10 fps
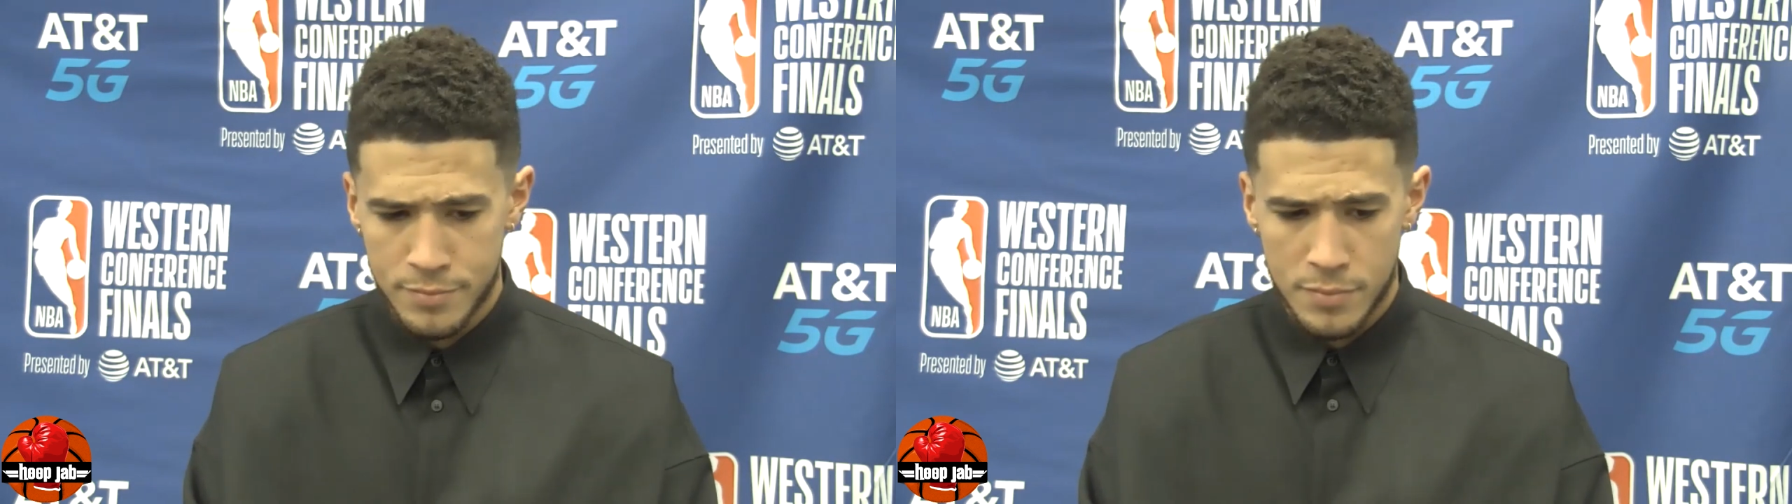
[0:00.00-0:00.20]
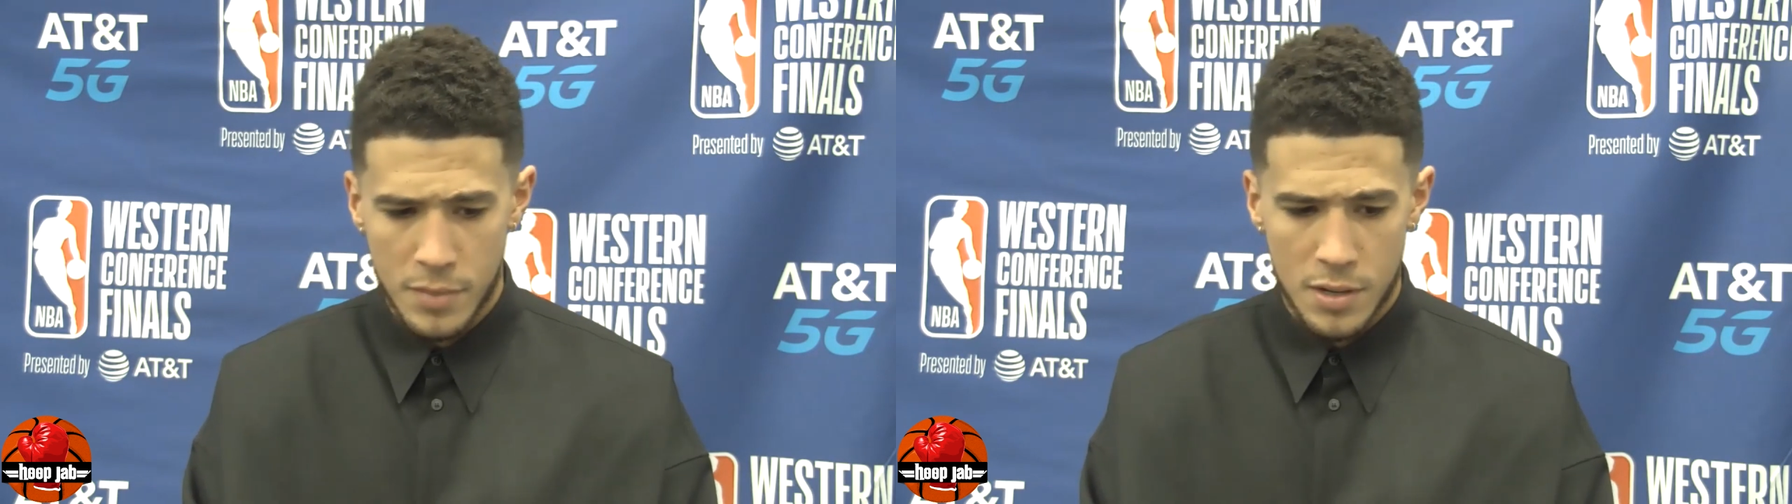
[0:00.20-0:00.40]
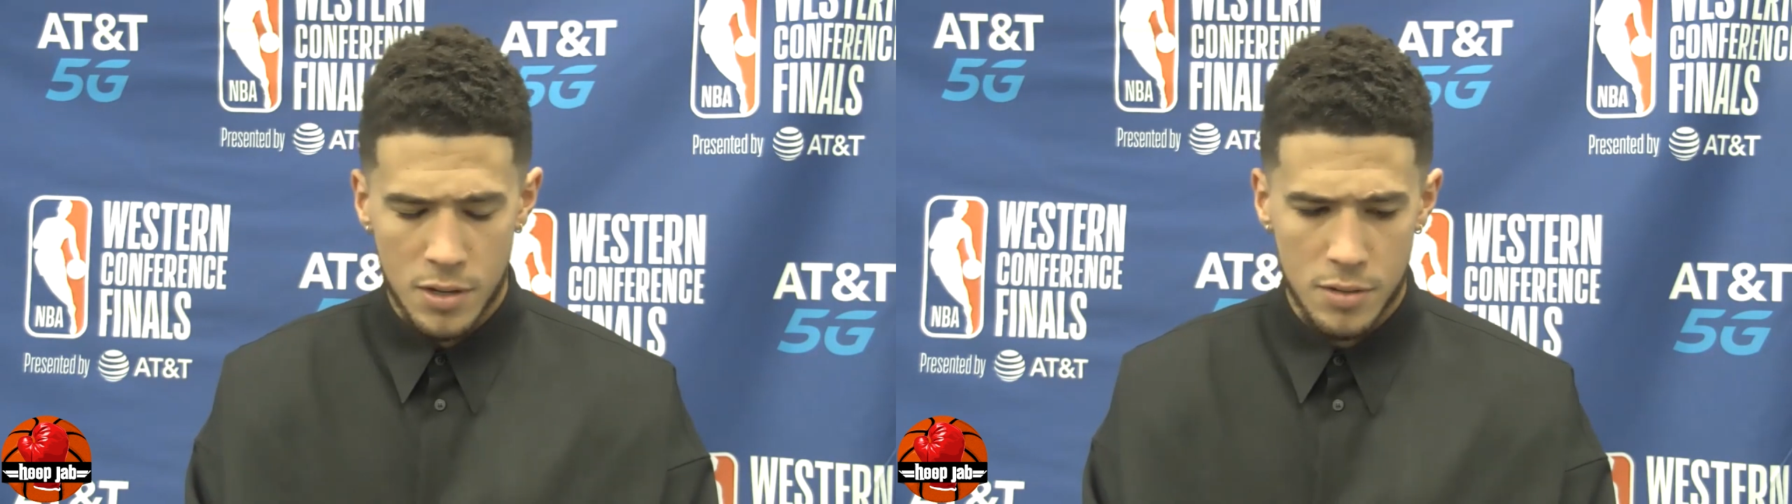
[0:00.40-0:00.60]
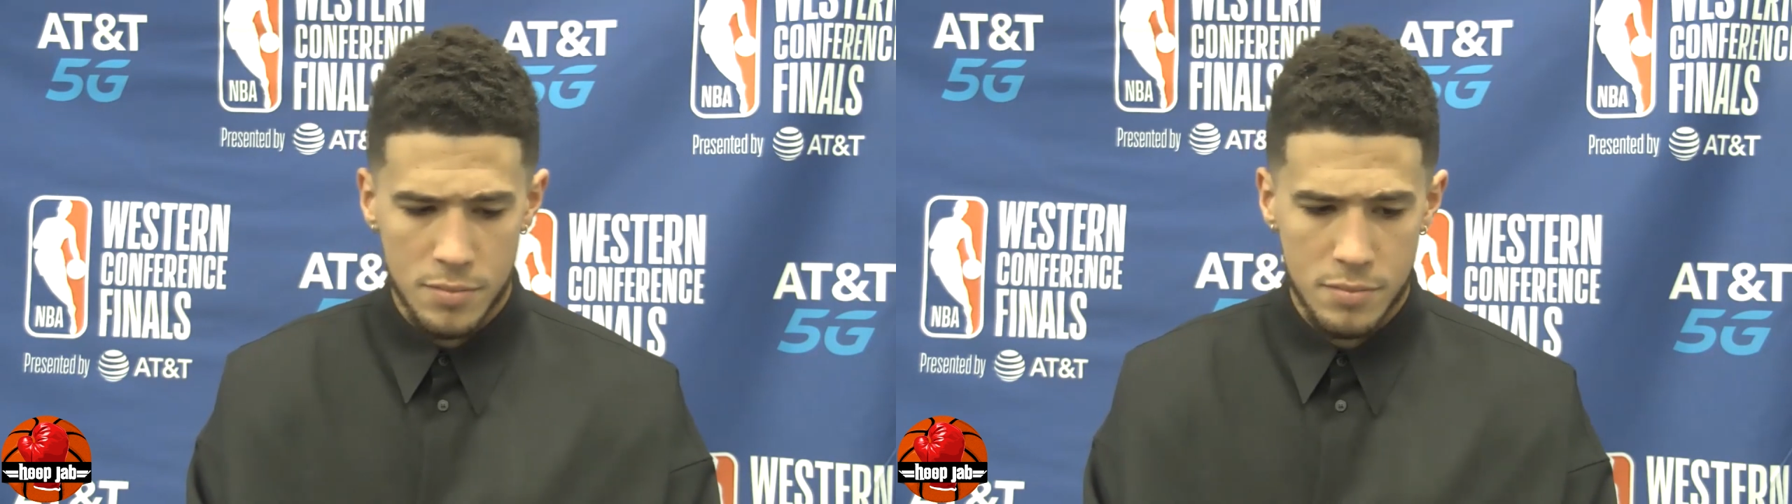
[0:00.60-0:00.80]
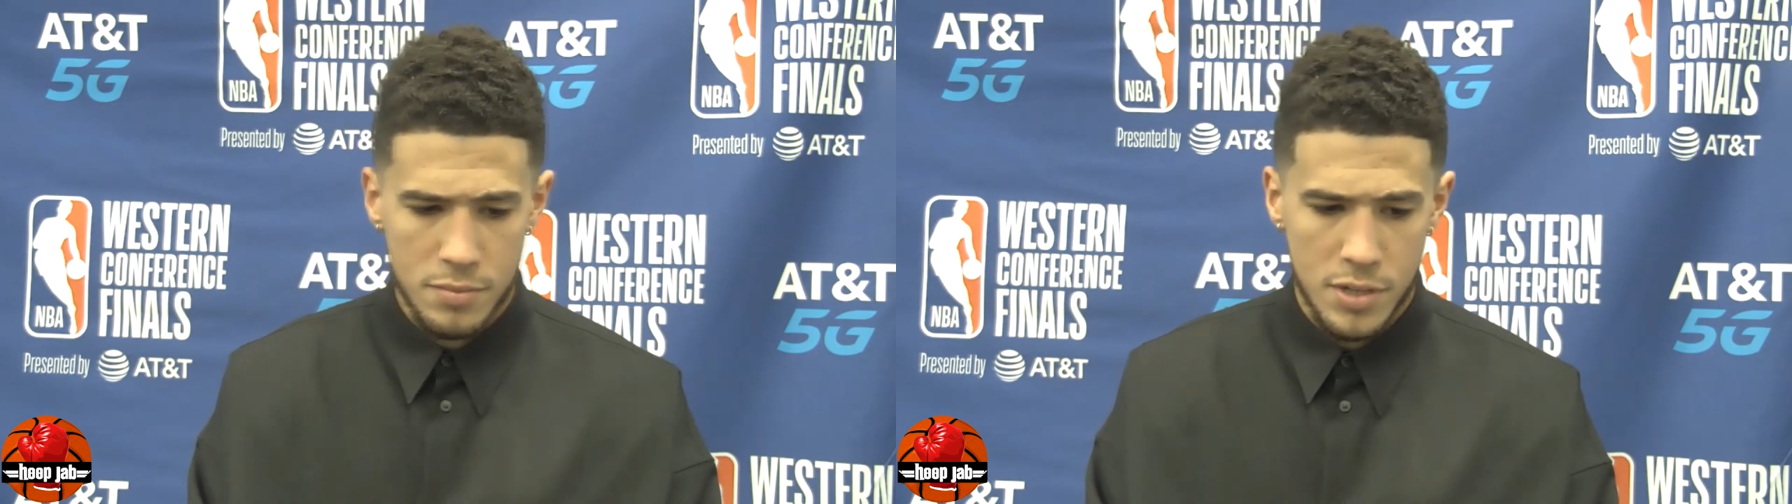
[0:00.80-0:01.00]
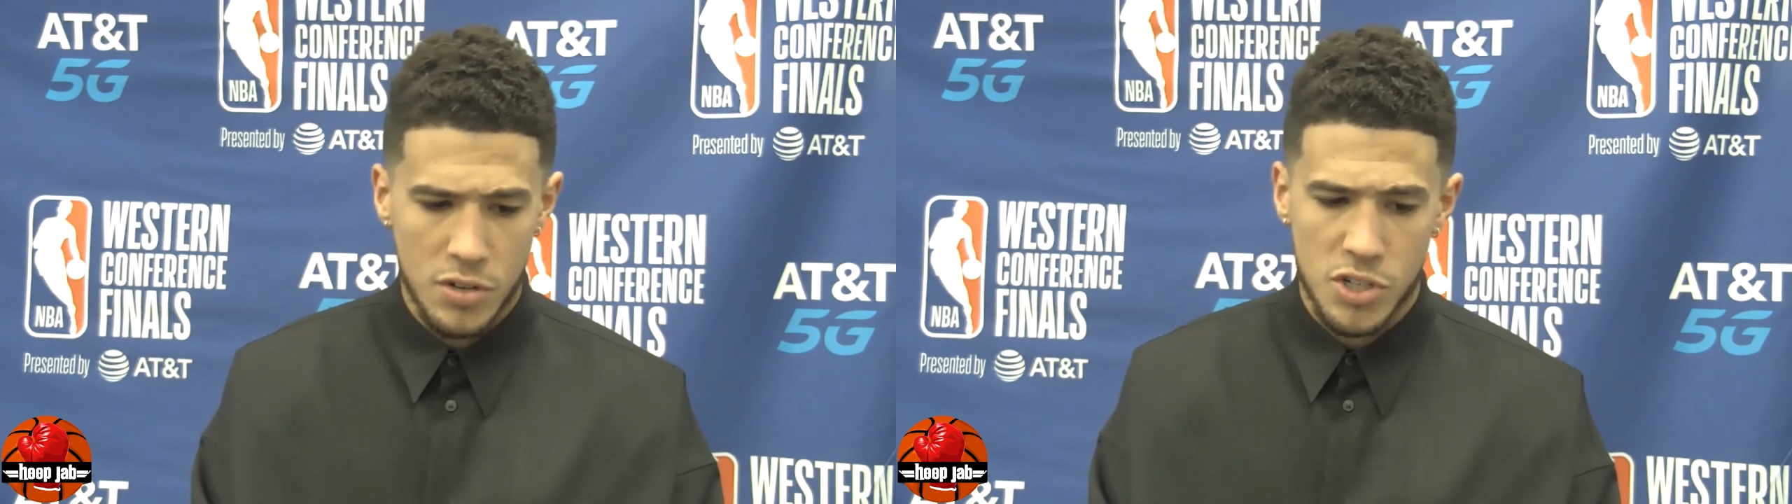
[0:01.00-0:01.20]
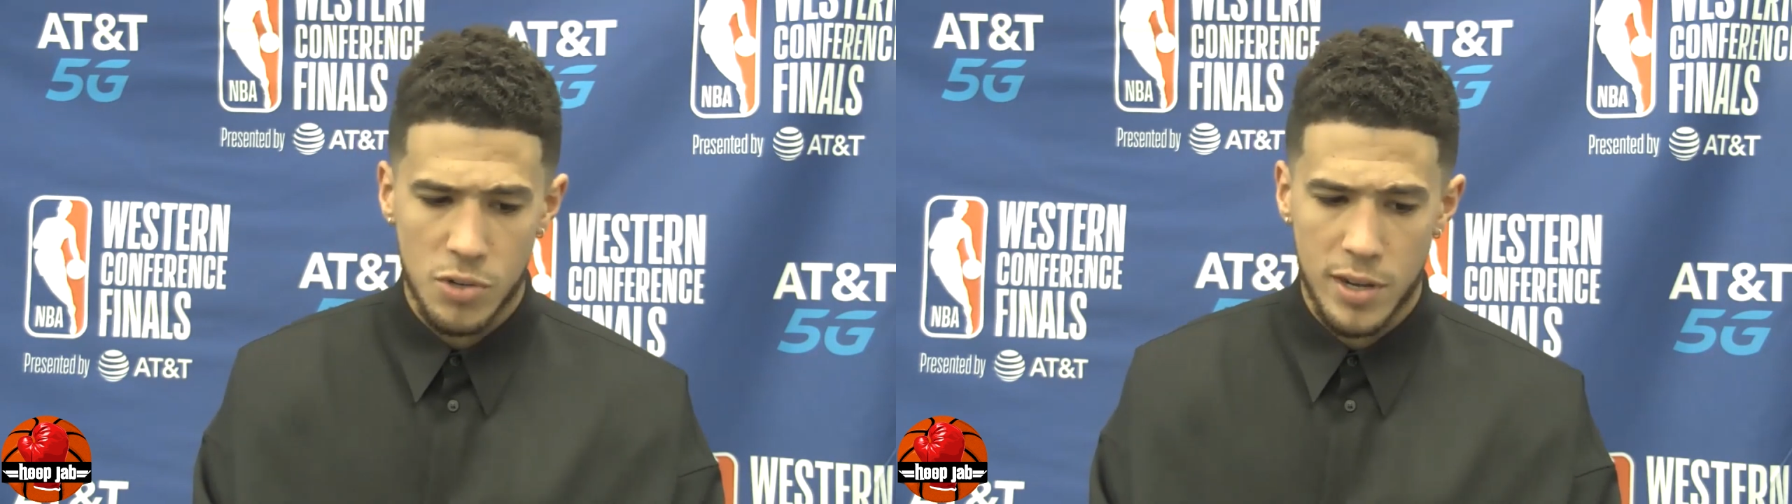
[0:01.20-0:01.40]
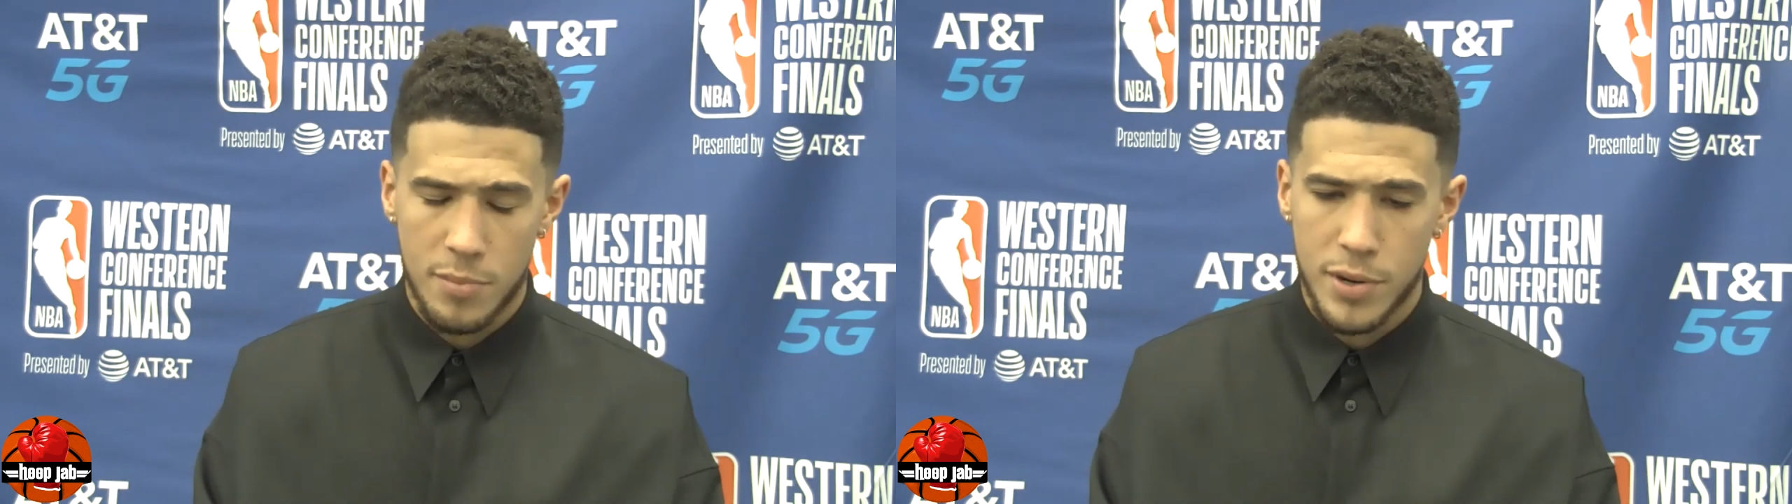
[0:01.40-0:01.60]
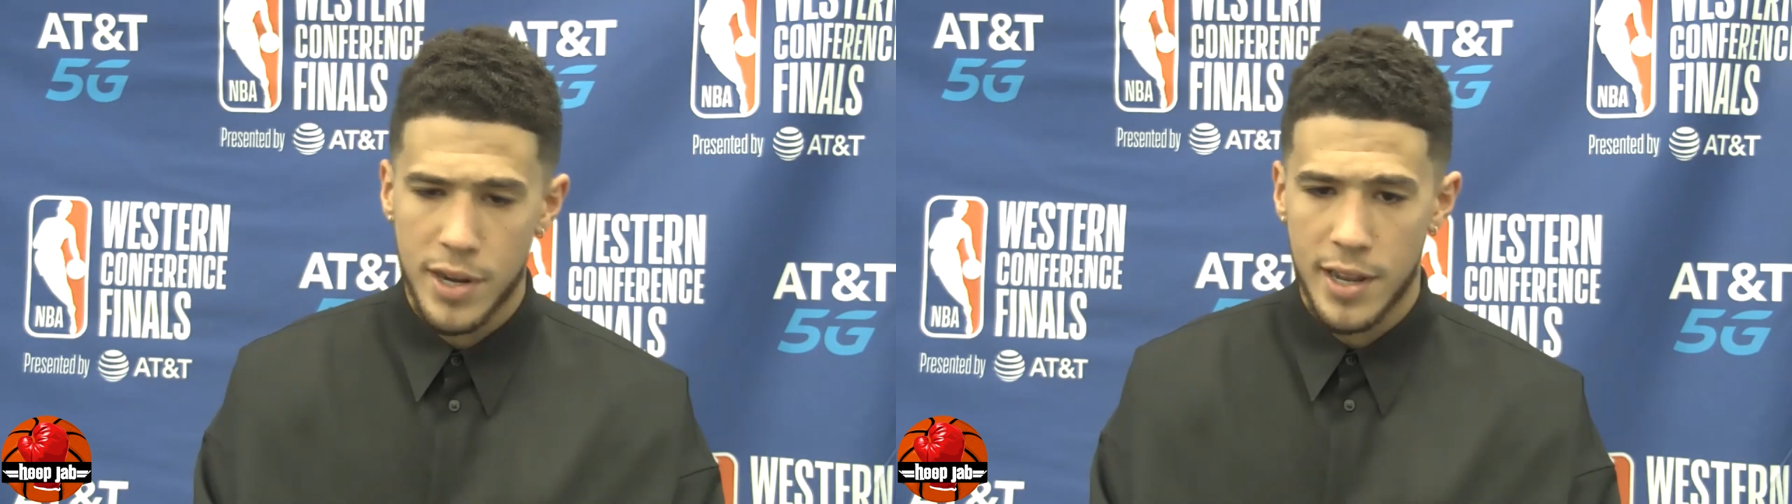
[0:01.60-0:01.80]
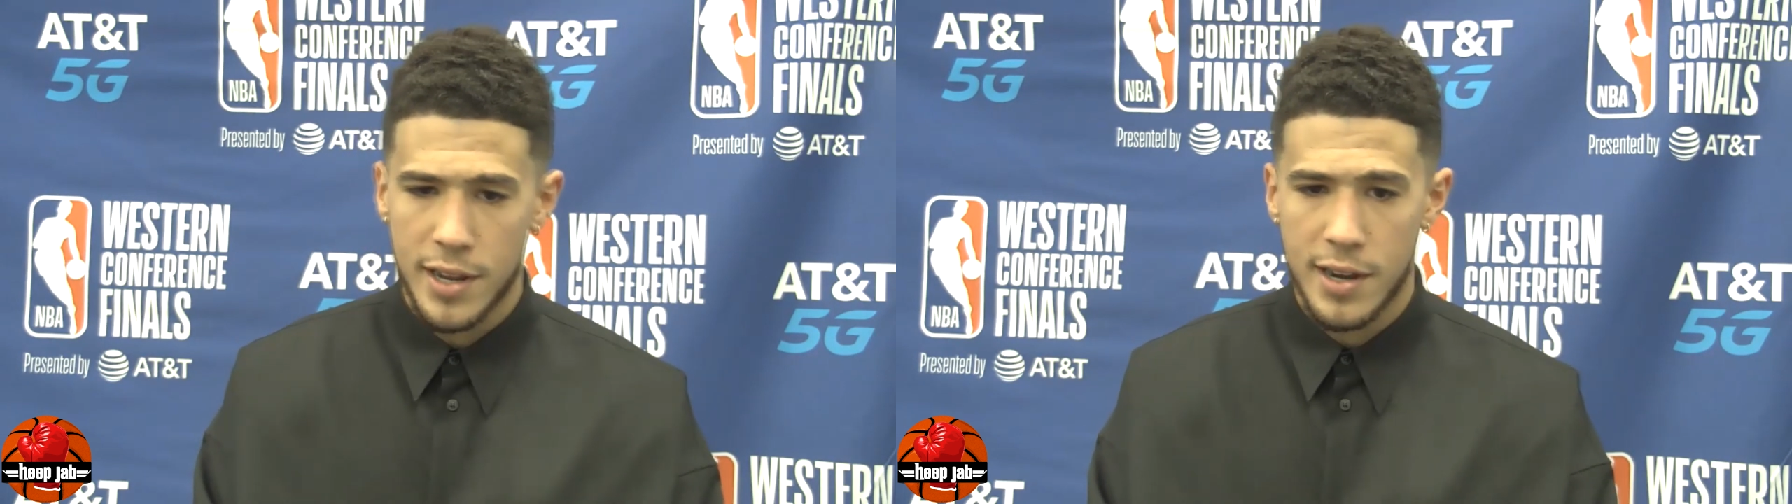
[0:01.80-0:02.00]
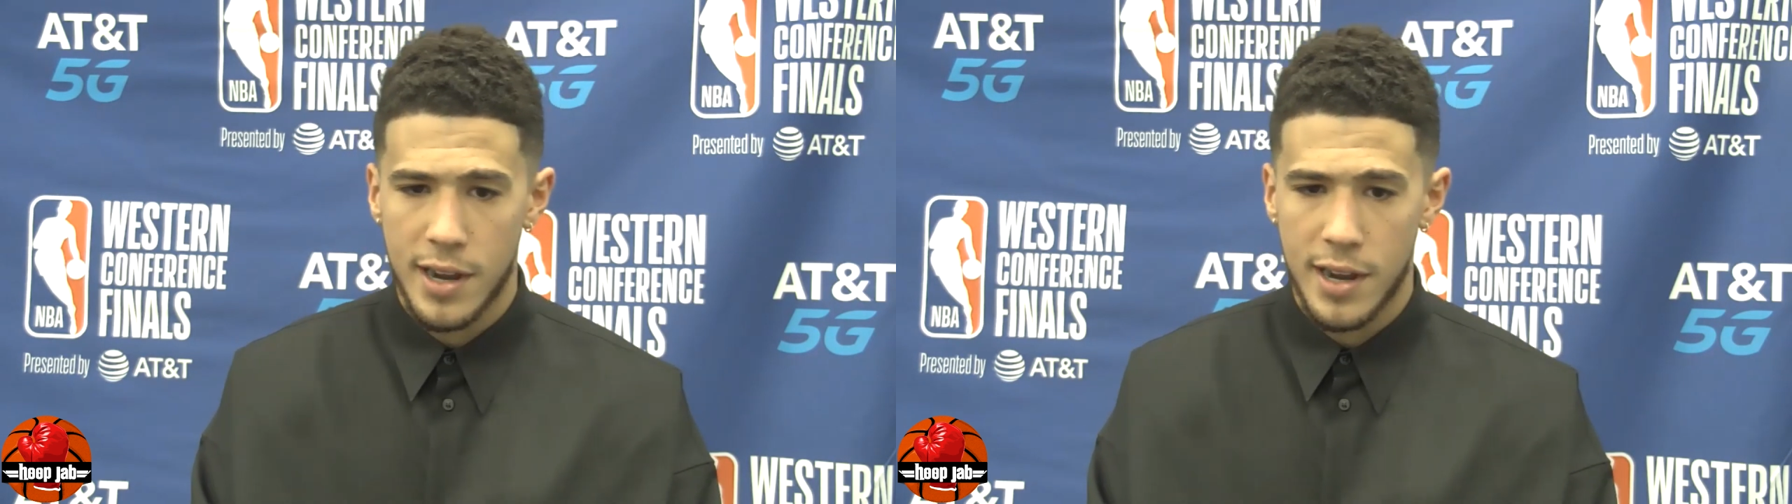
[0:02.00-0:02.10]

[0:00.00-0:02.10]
Um, you know, so we had a pretty good